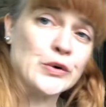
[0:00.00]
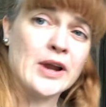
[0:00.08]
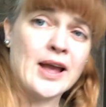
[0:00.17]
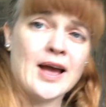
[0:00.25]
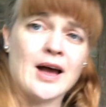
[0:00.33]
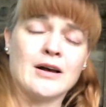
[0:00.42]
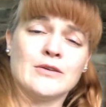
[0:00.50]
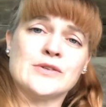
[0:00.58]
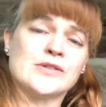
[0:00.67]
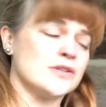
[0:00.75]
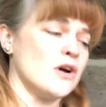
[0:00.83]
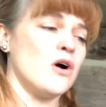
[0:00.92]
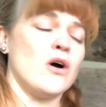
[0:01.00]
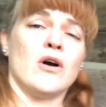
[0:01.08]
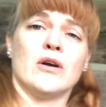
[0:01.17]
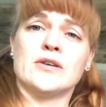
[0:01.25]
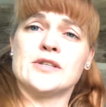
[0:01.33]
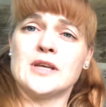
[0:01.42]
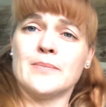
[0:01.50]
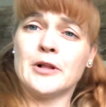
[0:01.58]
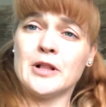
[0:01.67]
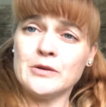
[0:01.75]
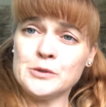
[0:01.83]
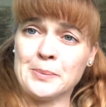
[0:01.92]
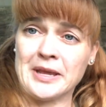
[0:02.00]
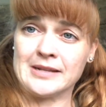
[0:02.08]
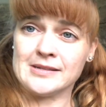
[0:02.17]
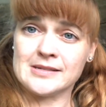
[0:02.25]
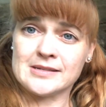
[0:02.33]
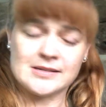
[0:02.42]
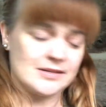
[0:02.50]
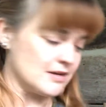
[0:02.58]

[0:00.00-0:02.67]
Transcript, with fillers: house are some clothespins.